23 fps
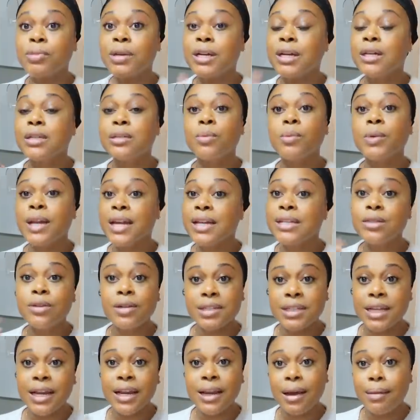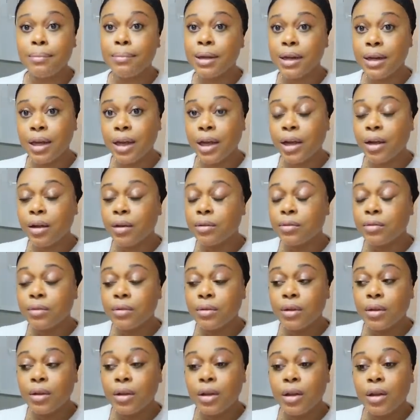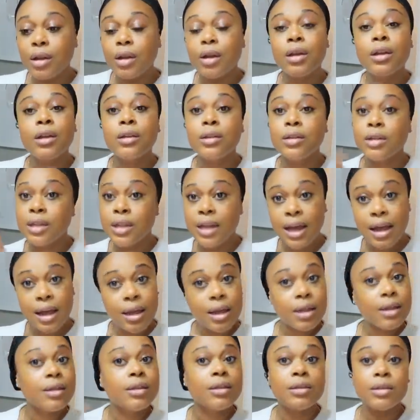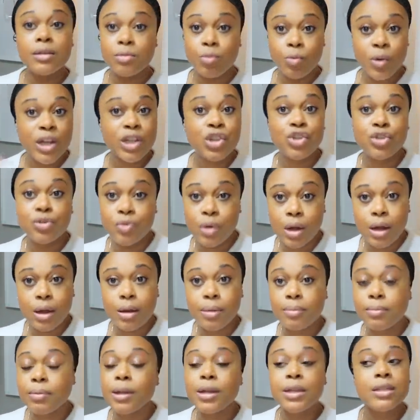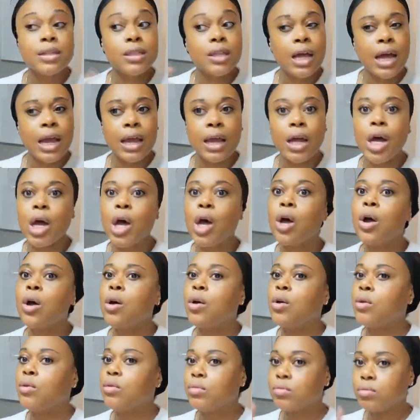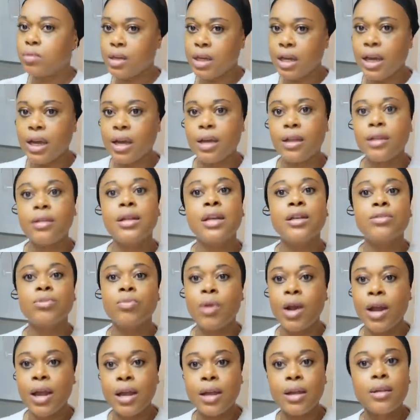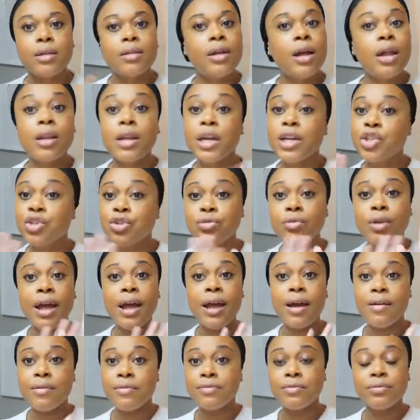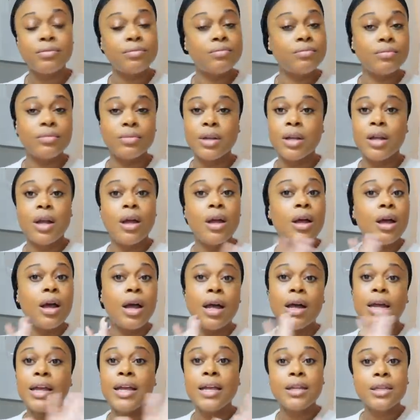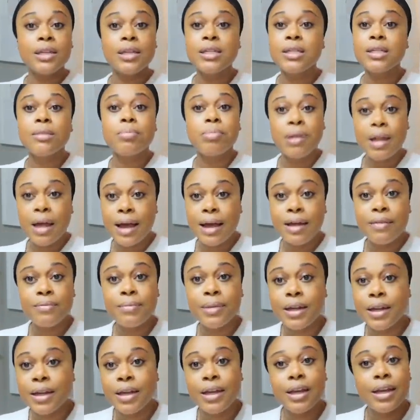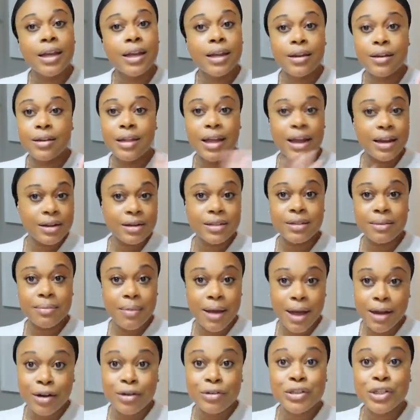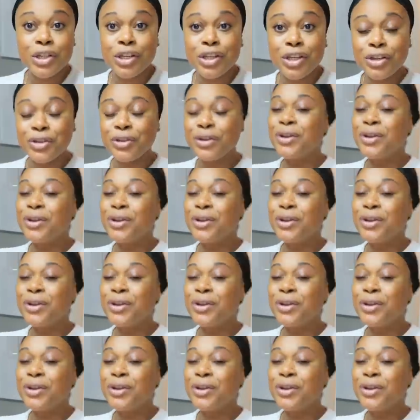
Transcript: because when they start taking that money out, that wakes you up. It's like, oh, yeah, that's right. Unless you have an endless supply of money and that doesn't matter to you,